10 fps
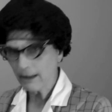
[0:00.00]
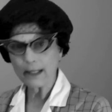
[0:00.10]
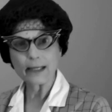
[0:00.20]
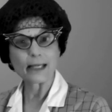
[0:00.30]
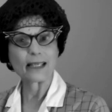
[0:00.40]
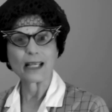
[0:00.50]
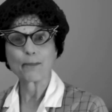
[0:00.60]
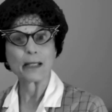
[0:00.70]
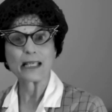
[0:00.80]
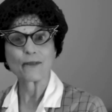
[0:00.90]
Well, this is not
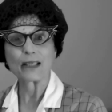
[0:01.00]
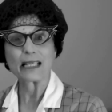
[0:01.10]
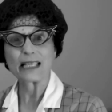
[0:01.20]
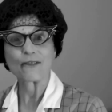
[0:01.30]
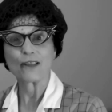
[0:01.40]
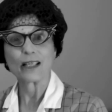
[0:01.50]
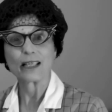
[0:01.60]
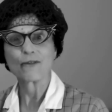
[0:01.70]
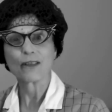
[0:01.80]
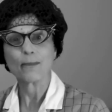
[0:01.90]
a piece of
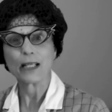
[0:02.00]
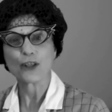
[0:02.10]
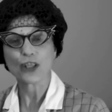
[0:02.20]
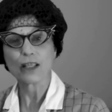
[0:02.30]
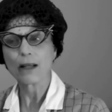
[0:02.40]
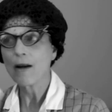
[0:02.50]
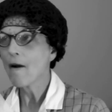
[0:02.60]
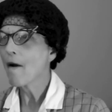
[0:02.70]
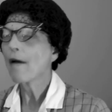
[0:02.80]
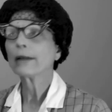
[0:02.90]
classified information.
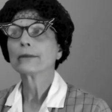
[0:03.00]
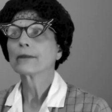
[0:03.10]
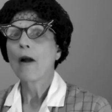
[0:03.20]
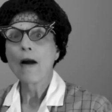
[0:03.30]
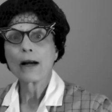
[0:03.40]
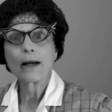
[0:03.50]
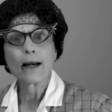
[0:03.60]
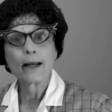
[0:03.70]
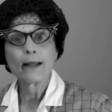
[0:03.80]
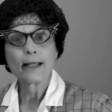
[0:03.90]

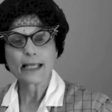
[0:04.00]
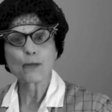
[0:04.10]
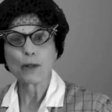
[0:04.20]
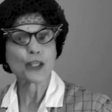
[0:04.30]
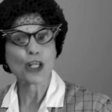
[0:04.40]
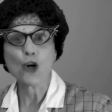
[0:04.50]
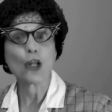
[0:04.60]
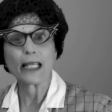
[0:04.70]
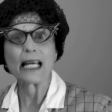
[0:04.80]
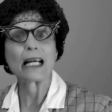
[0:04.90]
This is what you
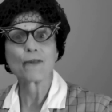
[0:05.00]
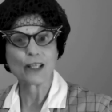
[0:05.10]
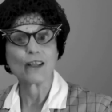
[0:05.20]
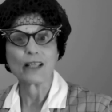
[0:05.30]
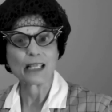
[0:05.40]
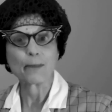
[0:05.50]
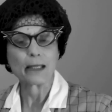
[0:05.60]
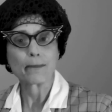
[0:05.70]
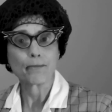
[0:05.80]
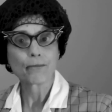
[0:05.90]
call an
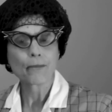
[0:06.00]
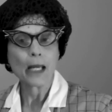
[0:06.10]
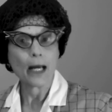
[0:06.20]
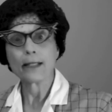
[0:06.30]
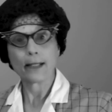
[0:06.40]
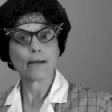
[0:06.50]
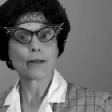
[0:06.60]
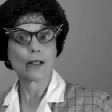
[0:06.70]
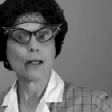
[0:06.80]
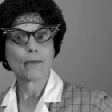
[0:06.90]
advertisement. And you
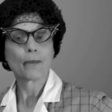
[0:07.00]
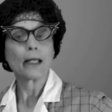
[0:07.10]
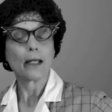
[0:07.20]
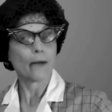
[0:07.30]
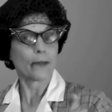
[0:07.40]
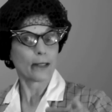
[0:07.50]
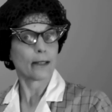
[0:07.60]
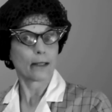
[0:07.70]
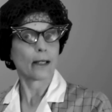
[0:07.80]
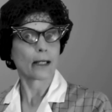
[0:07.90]
know, doll, ever
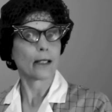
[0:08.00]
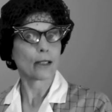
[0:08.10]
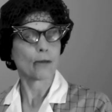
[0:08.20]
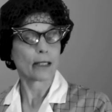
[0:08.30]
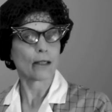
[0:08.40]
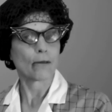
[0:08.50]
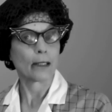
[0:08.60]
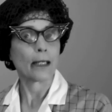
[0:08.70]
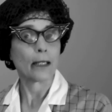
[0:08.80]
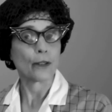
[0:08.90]
since I got to a
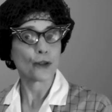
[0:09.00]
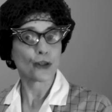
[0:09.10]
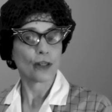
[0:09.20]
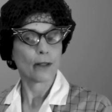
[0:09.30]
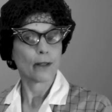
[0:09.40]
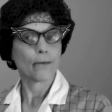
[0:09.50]
certain age,